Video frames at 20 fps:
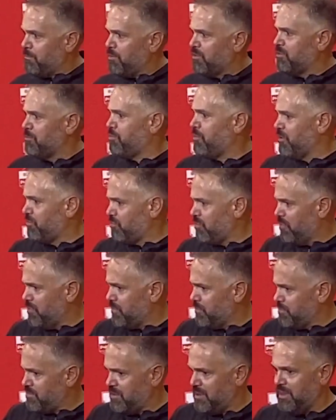Put some pressure on the
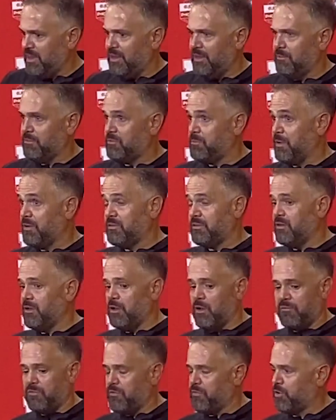other team,
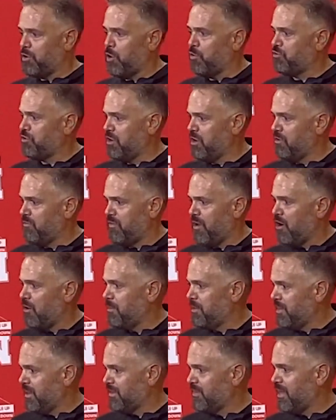especially, I've never coached in an
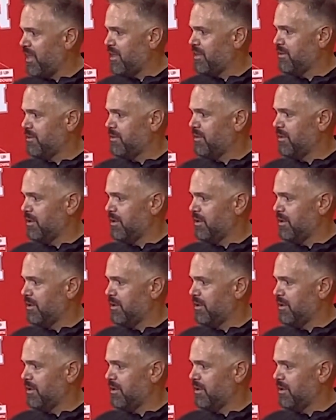environment like that,